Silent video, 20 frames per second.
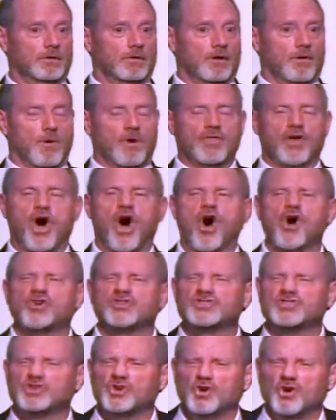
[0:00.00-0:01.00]
well, the whole
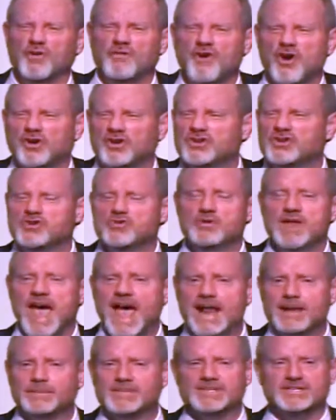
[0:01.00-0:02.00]
school voted
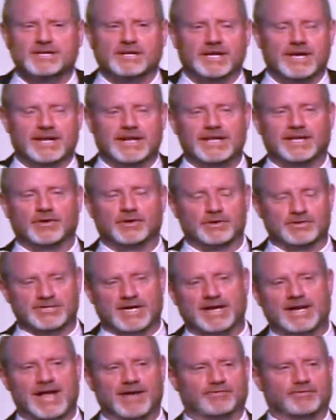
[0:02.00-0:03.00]
unanimously, and he goes,
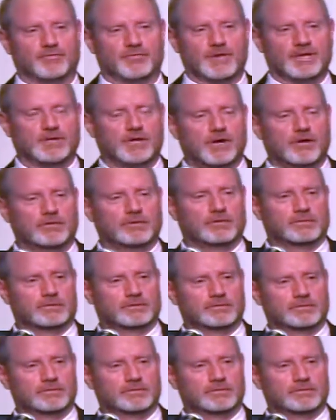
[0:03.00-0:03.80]
I'd have to reload.